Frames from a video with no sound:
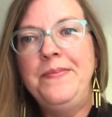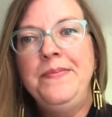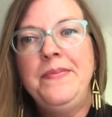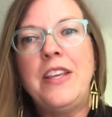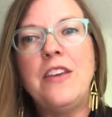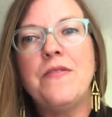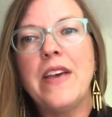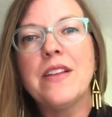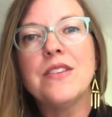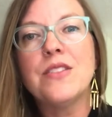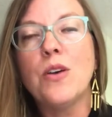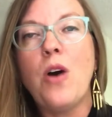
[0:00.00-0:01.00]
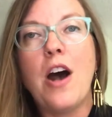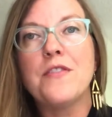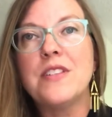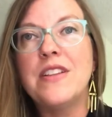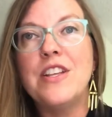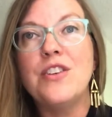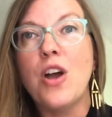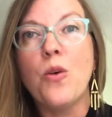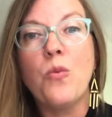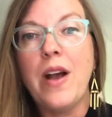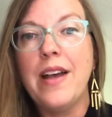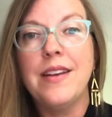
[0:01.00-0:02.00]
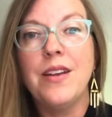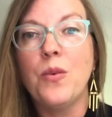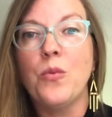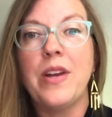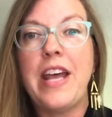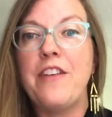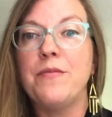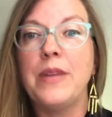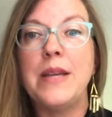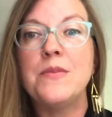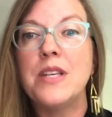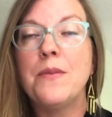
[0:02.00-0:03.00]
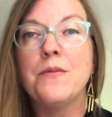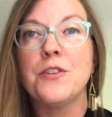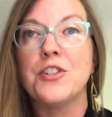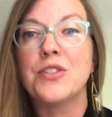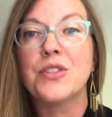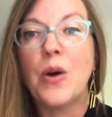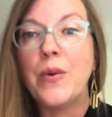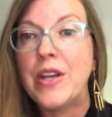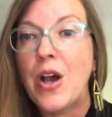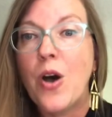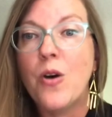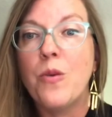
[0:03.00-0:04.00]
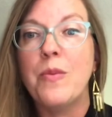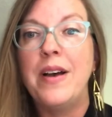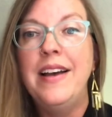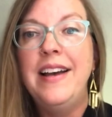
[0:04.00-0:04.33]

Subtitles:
He failed so often that no one would have blamed him for just going home